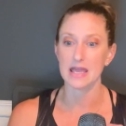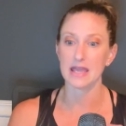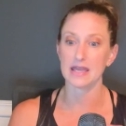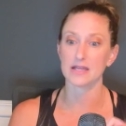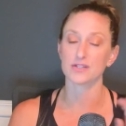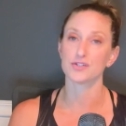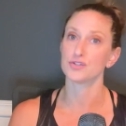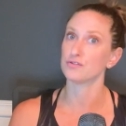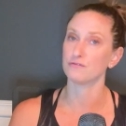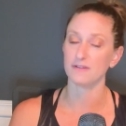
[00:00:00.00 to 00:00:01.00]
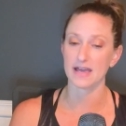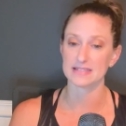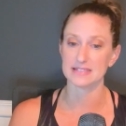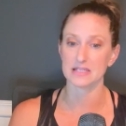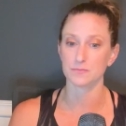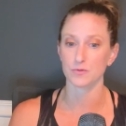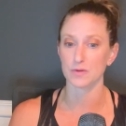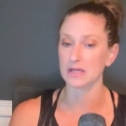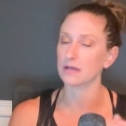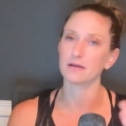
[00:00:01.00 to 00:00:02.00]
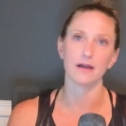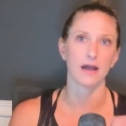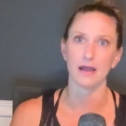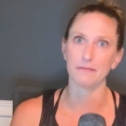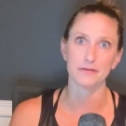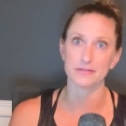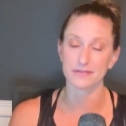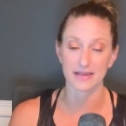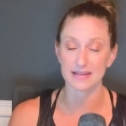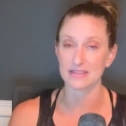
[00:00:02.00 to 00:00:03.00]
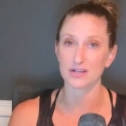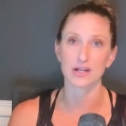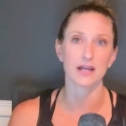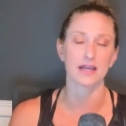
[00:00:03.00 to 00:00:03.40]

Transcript: and 2 fast days per week. I wouldn't do that either.